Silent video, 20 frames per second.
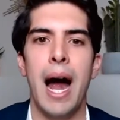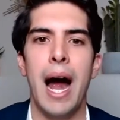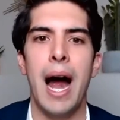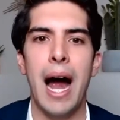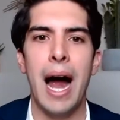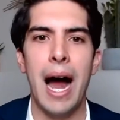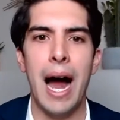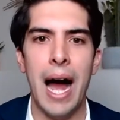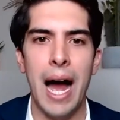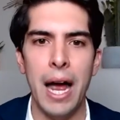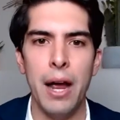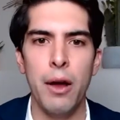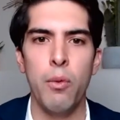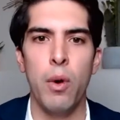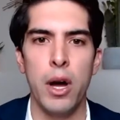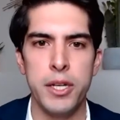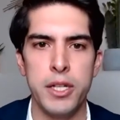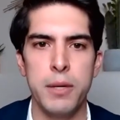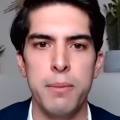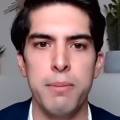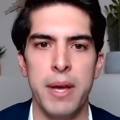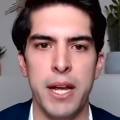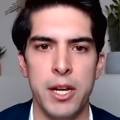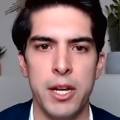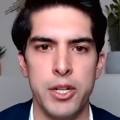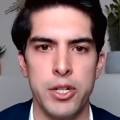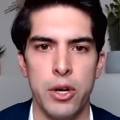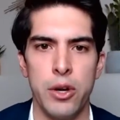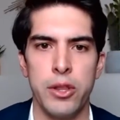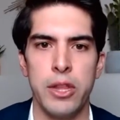I want to make
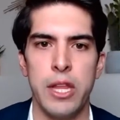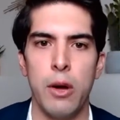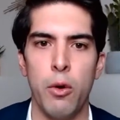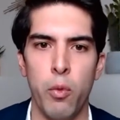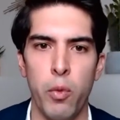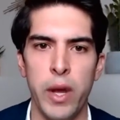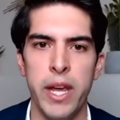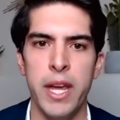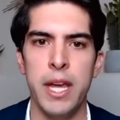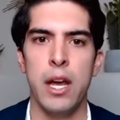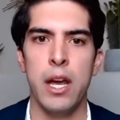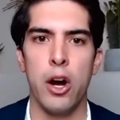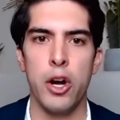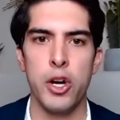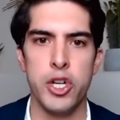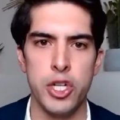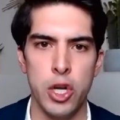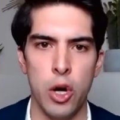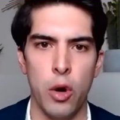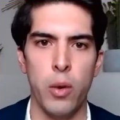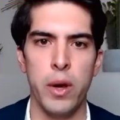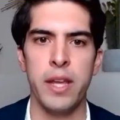sure that we are showing